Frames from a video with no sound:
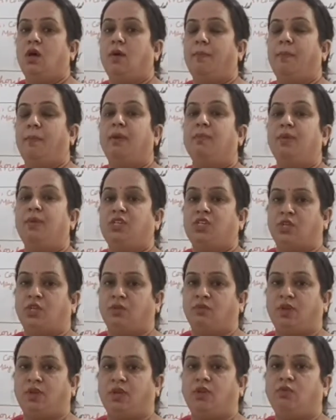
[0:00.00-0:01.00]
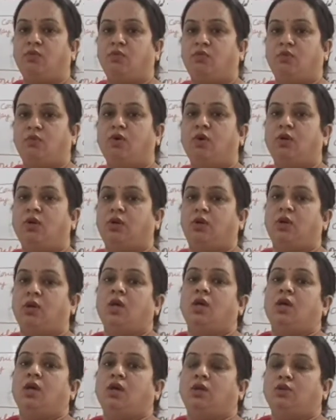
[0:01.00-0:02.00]
permission, when you want
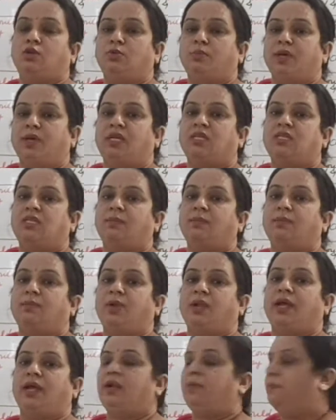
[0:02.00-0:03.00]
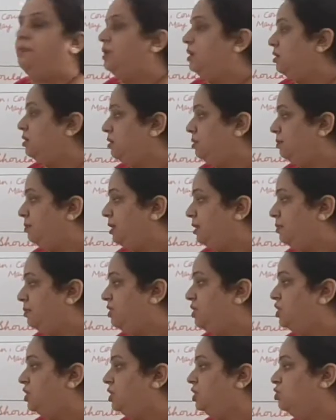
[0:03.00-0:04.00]
to make some polite
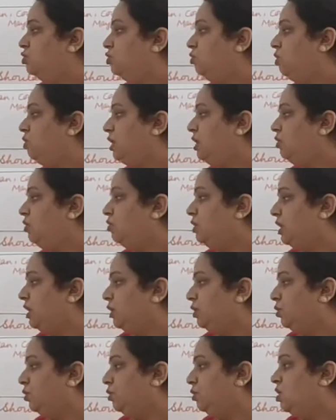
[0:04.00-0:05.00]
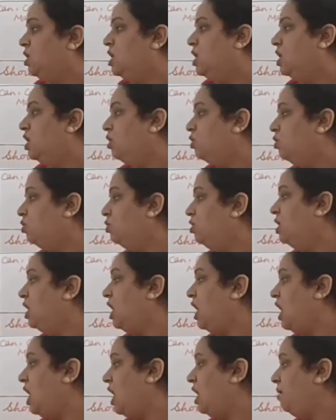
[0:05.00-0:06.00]
permission, so what you can do, could
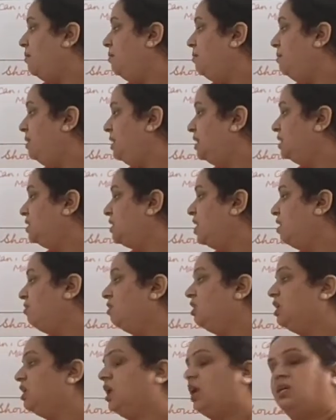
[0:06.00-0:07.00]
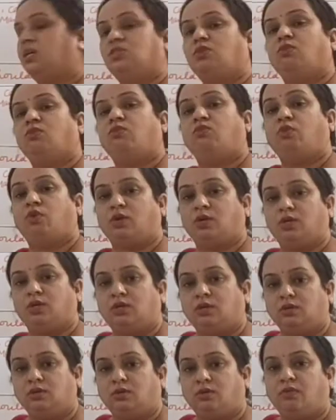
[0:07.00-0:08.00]
I please have a glass of
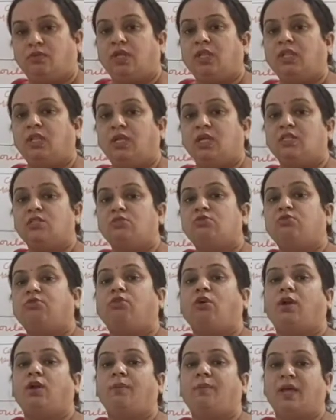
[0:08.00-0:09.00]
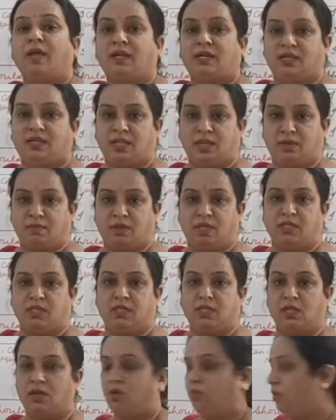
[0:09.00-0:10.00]
water? When there is formality, means
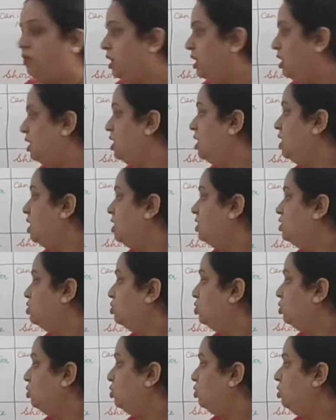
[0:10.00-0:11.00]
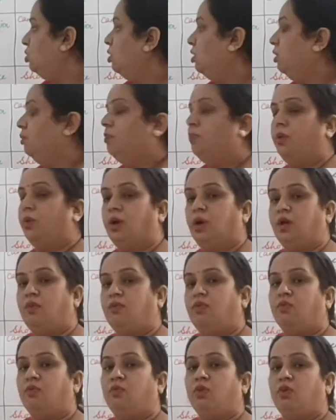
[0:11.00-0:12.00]
in a way. So if
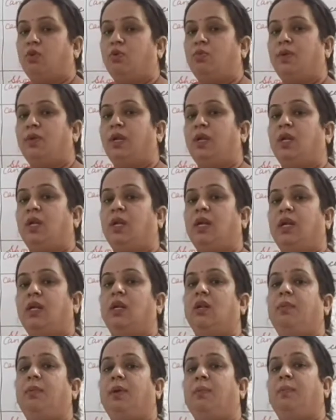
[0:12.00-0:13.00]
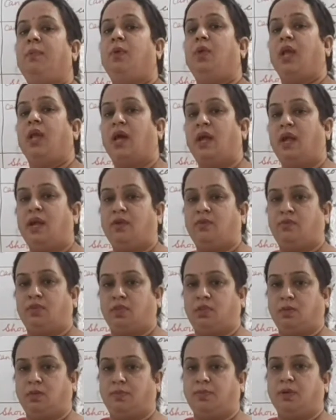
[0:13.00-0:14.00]
you want to be a little bit polite
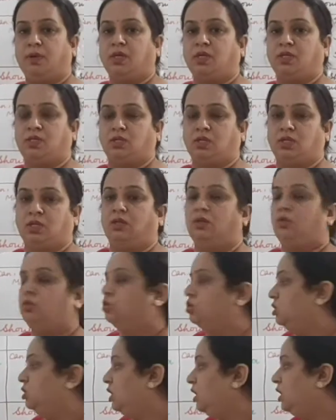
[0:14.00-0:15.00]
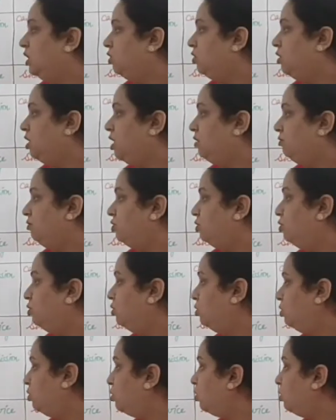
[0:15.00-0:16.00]
with the person, so there you have to
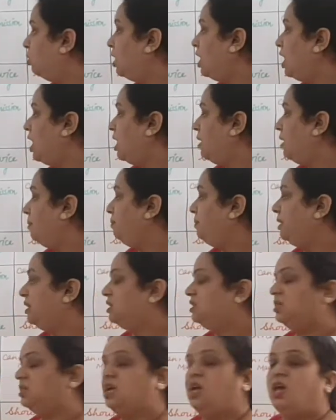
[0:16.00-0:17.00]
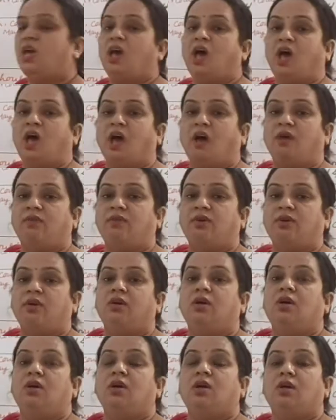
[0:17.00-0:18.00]
do, could I please have
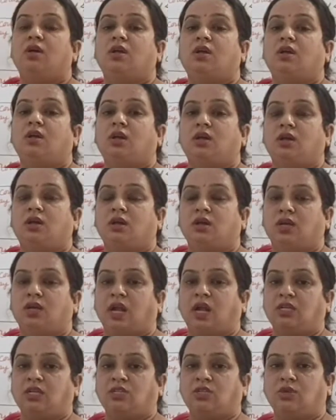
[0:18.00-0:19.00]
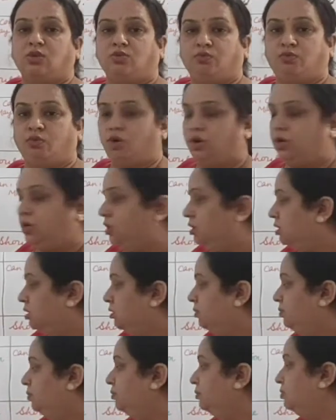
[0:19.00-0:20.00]
a glass of water.
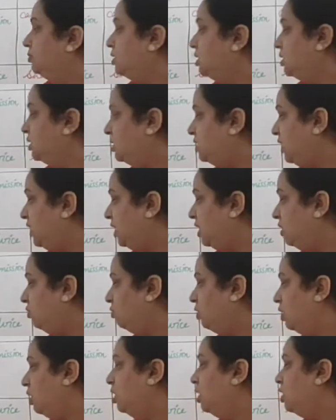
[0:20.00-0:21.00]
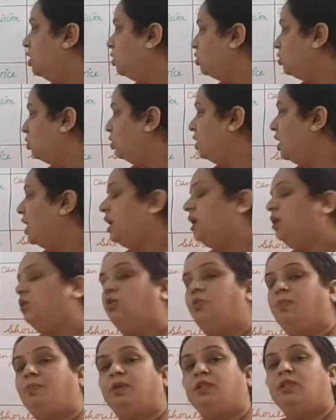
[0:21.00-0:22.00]
Second one, could I
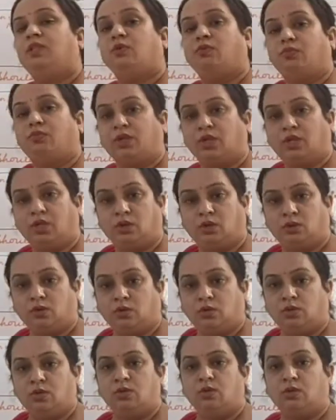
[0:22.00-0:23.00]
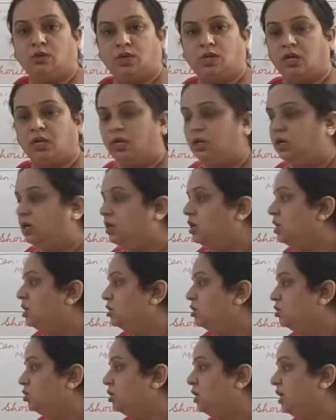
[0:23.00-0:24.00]
open the window? Clear?
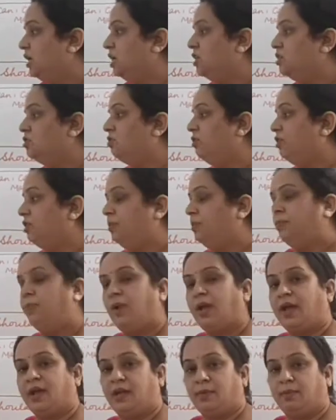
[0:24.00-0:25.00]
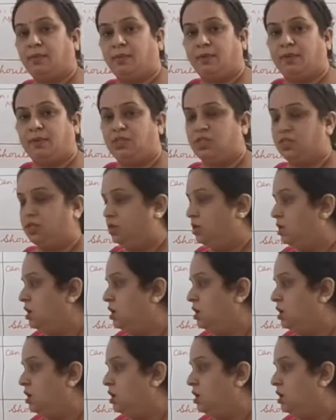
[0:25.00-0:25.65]
So that is for polite permission.